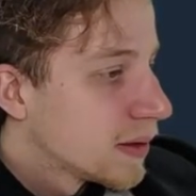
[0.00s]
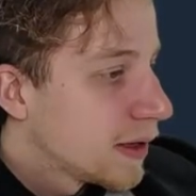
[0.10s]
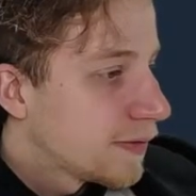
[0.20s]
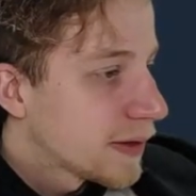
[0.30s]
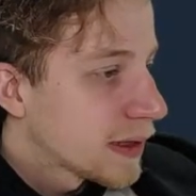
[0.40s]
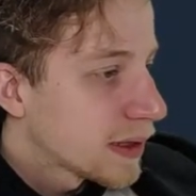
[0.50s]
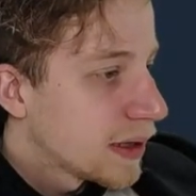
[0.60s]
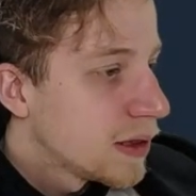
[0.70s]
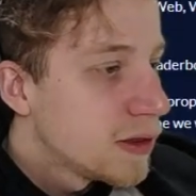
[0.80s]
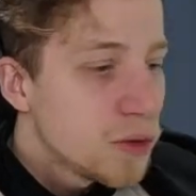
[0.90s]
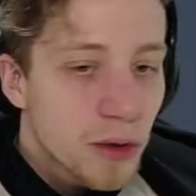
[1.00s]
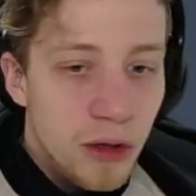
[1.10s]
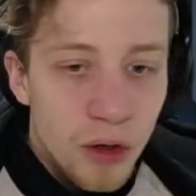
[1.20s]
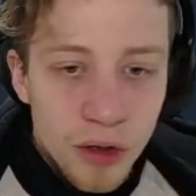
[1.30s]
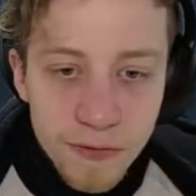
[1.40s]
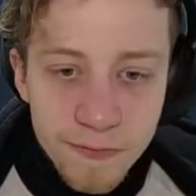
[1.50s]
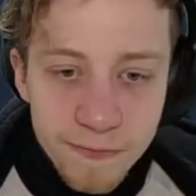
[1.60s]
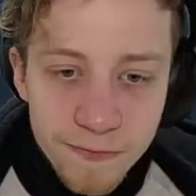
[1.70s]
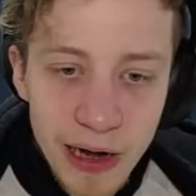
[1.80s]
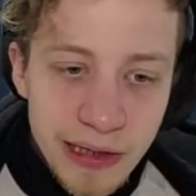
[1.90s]
I think a loot locker.
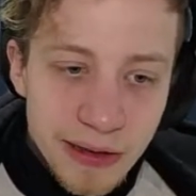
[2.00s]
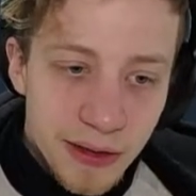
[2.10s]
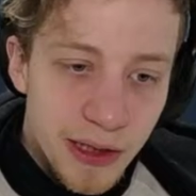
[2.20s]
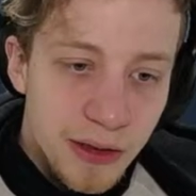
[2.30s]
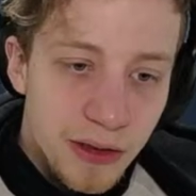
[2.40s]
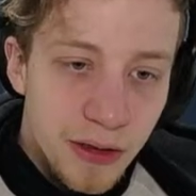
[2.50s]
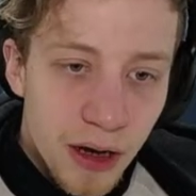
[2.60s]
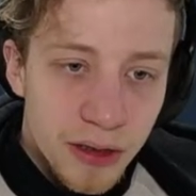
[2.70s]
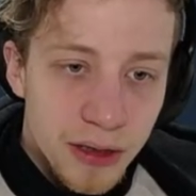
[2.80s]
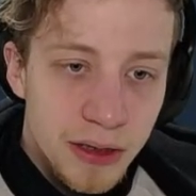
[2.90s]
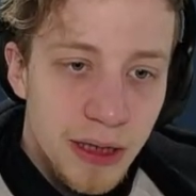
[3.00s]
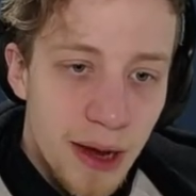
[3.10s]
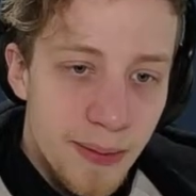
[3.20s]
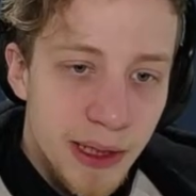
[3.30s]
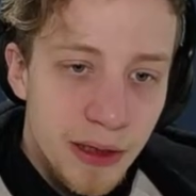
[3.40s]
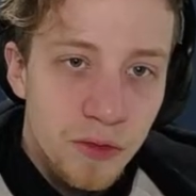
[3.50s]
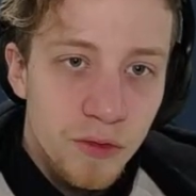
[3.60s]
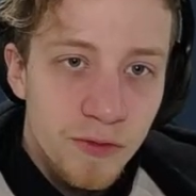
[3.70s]
Finally. God damn it, that took